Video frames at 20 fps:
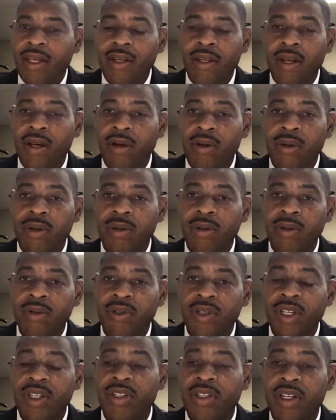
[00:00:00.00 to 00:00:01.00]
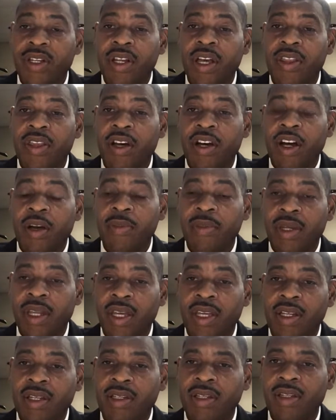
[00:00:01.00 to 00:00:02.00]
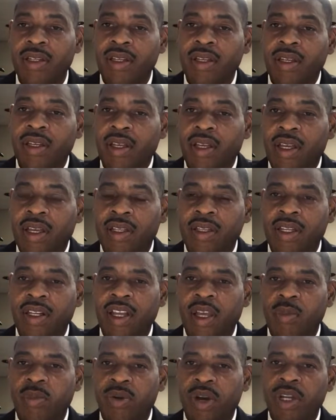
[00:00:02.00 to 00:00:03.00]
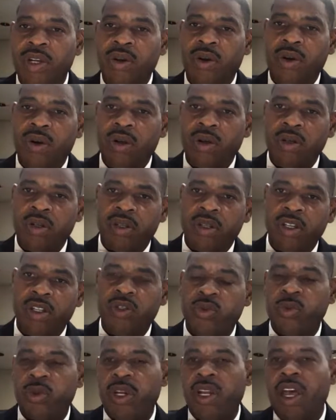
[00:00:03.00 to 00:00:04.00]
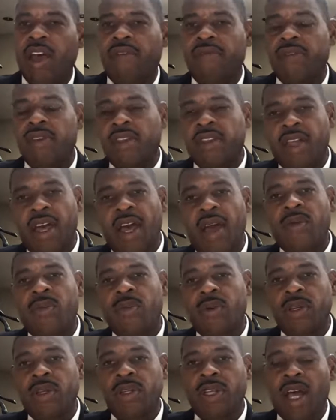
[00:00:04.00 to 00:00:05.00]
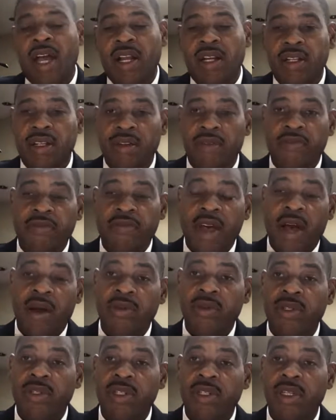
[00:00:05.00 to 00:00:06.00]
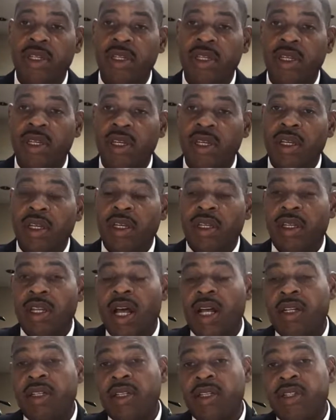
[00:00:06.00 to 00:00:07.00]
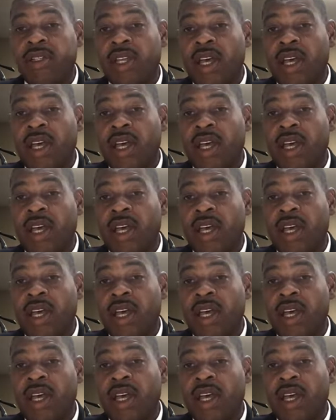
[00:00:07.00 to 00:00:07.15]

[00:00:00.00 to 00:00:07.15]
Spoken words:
No, just another update. And then they bring on this one after that one, Dr. Fauci, Dr.